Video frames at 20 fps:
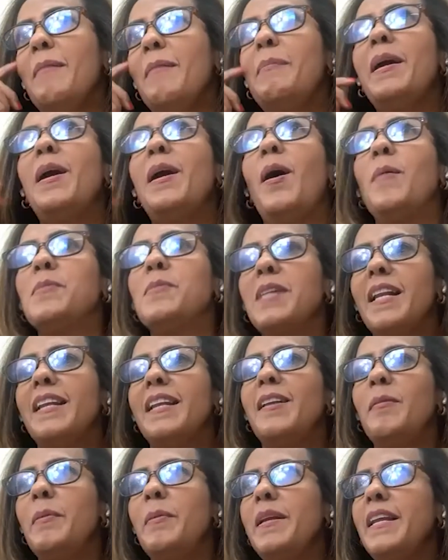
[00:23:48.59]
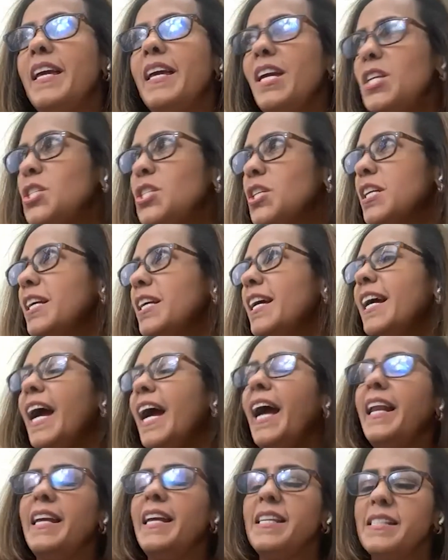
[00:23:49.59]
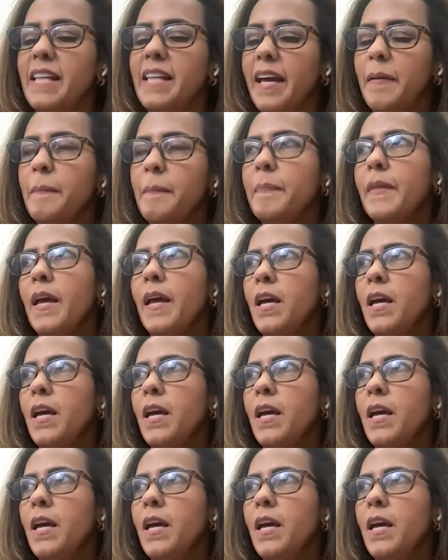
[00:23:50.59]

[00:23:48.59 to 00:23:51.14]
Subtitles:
becomes a little bit itchy, and he's like,